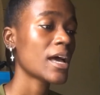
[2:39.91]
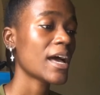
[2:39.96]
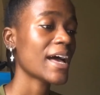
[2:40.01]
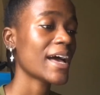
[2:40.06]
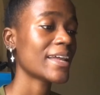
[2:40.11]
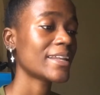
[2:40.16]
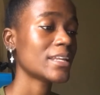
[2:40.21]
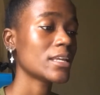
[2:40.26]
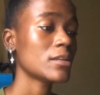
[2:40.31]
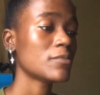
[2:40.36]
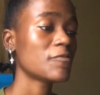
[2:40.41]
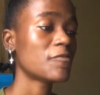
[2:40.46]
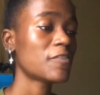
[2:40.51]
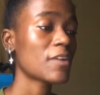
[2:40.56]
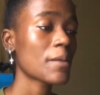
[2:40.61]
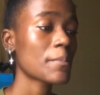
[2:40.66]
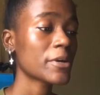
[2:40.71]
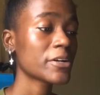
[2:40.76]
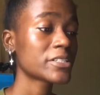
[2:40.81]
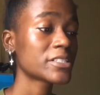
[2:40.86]
An
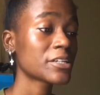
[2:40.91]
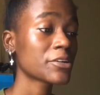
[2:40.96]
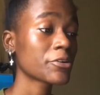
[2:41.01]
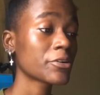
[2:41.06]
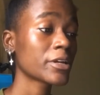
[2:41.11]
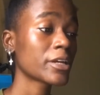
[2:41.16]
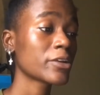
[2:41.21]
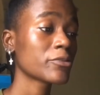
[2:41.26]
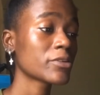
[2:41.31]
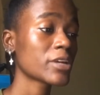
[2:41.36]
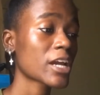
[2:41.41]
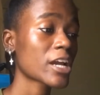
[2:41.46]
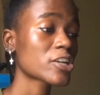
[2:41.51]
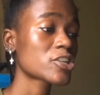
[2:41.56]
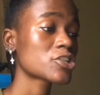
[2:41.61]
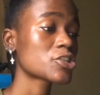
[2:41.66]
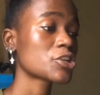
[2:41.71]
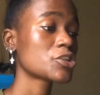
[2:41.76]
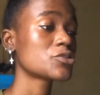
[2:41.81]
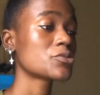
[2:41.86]
inflammatory
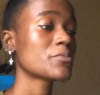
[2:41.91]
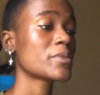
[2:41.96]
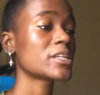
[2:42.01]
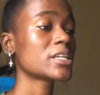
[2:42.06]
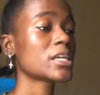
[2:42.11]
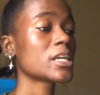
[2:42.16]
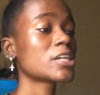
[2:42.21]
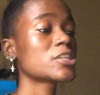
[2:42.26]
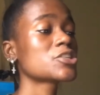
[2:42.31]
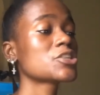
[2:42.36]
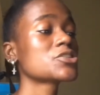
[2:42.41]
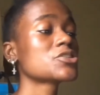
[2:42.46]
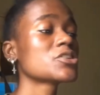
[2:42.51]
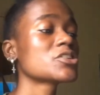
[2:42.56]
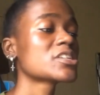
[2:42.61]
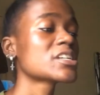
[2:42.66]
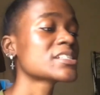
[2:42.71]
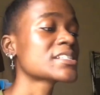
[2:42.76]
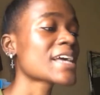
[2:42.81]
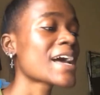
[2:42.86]
reaction to medications
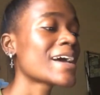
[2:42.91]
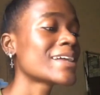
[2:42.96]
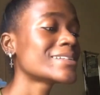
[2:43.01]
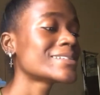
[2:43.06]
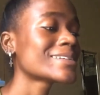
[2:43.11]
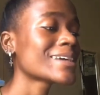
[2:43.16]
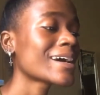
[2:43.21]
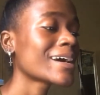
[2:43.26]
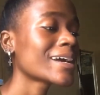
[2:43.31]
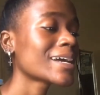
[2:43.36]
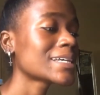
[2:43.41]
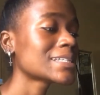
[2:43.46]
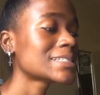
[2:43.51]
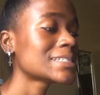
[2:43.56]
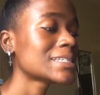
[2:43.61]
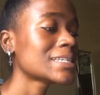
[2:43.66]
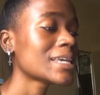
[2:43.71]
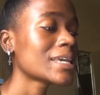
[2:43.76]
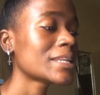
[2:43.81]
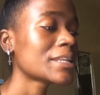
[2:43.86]
such as
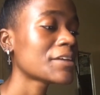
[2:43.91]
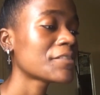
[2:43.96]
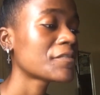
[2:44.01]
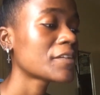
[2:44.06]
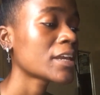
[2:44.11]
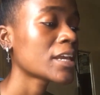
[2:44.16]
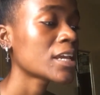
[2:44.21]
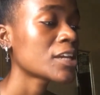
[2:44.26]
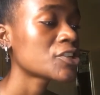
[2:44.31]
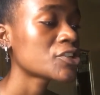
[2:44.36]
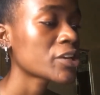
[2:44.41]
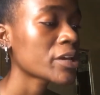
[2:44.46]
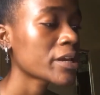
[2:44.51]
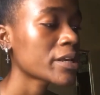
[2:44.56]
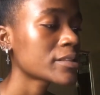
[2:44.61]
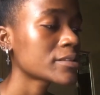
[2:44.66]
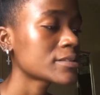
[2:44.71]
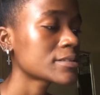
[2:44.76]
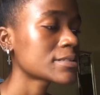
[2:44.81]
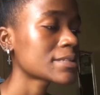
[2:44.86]
anti-TNF
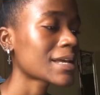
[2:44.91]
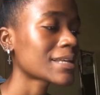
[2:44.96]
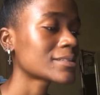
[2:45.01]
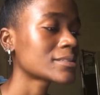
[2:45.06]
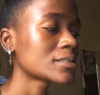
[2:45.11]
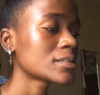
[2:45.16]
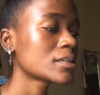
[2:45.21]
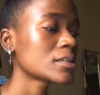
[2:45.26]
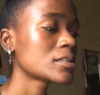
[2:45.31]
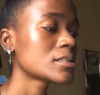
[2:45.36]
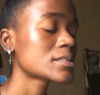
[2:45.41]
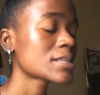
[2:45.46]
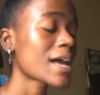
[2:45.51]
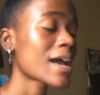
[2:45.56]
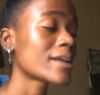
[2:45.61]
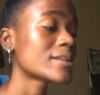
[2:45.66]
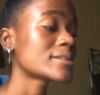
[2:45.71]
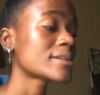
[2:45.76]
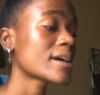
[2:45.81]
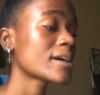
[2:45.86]
agents, statins,
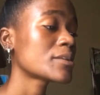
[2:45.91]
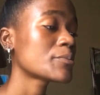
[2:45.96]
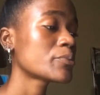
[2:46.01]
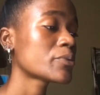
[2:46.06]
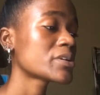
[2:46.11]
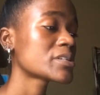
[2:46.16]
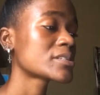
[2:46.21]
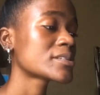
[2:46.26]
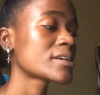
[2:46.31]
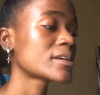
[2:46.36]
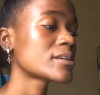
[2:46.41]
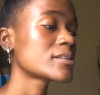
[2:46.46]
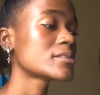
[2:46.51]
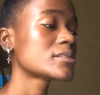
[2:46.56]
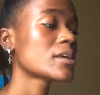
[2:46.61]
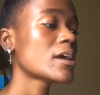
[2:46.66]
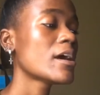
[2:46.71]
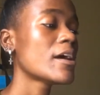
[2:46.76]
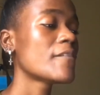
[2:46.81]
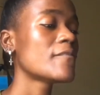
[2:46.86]

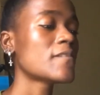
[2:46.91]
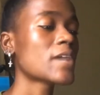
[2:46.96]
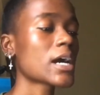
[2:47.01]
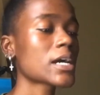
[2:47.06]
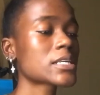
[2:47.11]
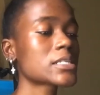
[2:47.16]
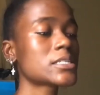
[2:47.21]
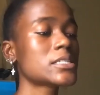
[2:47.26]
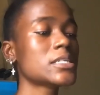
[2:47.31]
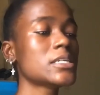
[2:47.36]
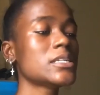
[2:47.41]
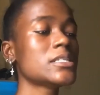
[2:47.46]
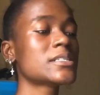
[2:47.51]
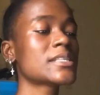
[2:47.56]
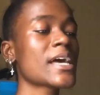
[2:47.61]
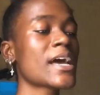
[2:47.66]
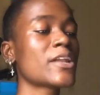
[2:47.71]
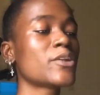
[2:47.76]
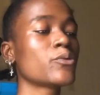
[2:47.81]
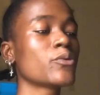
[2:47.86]
antidepressants, vaccines,
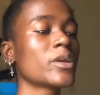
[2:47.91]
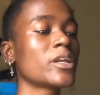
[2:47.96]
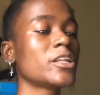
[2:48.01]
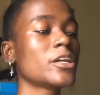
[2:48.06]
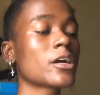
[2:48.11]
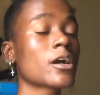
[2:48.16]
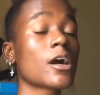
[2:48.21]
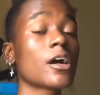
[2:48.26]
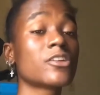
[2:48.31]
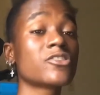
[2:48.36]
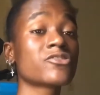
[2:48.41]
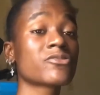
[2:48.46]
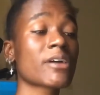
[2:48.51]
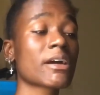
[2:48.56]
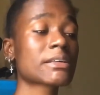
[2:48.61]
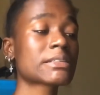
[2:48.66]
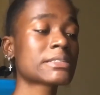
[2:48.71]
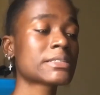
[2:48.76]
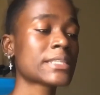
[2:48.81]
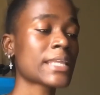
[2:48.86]
and
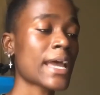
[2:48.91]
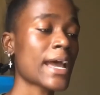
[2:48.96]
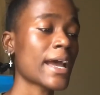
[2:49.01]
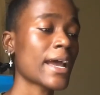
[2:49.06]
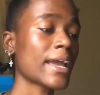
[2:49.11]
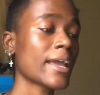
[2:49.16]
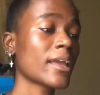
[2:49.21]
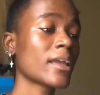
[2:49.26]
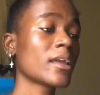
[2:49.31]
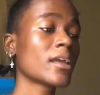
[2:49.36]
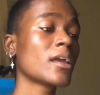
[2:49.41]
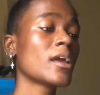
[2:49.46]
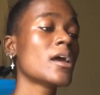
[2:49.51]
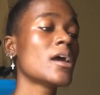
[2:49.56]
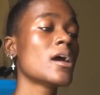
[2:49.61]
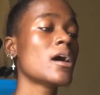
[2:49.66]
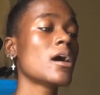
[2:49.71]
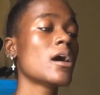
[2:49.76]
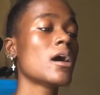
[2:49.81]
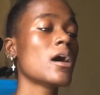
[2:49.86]
radiocontrast dye.
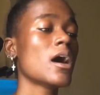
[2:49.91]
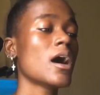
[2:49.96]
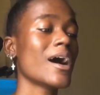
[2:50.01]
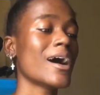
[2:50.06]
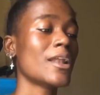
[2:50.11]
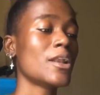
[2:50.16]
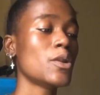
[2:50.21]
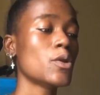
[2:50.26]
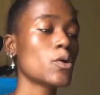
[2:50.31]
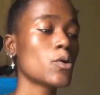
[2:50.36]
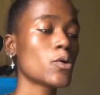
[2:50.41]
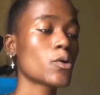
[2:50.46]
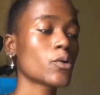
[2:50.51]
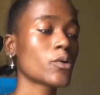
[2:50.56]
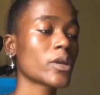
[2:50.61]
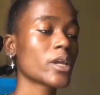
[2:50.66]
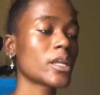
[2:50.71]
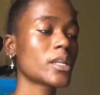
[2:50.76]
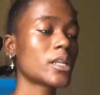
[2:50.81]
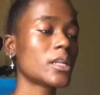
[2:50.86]
A
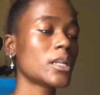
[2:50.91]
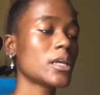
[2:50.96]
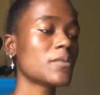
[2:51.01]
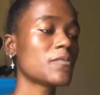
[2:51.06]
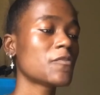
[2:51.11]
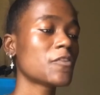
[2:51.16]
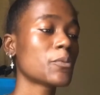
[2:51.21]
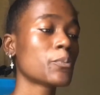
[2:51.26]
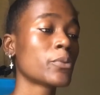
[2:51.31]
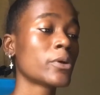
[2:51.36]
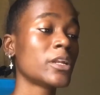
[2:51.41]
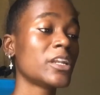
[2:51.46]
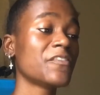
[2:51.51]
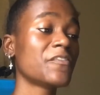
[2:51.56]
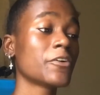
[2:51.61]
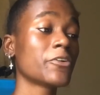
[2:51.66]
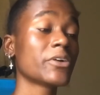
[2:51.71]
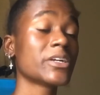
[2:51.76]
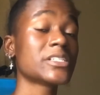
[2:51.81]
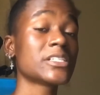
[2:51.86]
low-grade
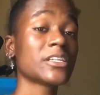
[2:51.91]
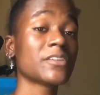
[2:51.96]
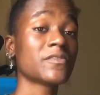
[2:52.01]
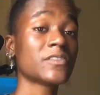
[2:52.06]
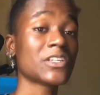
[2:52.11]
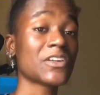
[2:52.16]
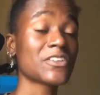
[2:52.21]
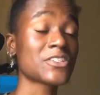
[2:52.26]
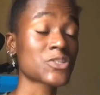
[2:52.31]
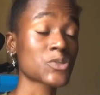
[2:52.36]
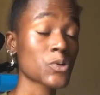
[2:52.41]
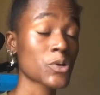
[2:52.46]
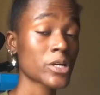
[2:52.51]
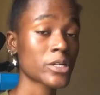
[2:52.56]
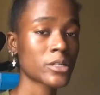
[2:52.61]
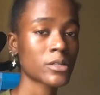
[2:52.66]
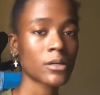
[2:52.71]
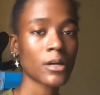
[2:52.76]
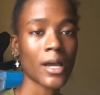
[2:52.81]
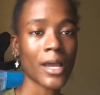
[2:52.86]
lymphoproliferative
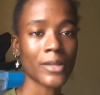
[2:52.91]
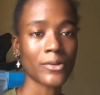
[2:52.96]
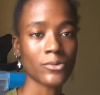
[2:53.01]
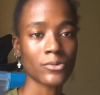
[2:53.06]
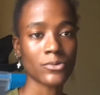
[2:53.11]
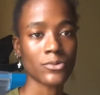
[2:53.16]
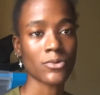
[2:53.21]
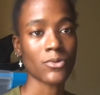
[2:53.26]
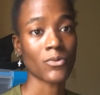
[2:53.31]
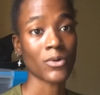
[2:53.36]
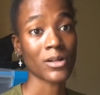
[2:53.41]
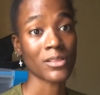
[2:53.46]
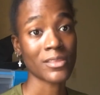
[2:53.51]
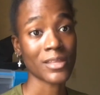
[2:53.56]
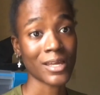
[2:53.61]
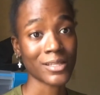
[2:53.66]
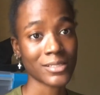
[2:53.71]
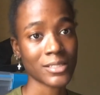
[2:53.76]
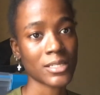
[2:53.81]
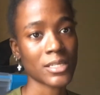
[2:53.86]
disorder. I don't know what
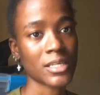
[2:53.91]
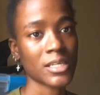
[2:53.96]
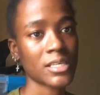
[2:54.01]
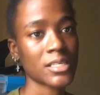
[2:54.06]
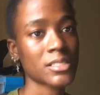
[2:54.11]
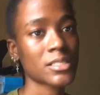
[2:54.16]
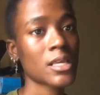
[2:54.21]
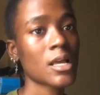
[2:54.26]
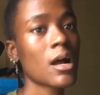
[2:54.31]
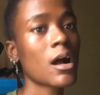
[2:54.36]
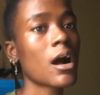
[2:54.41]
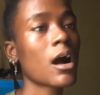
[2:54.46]
that is.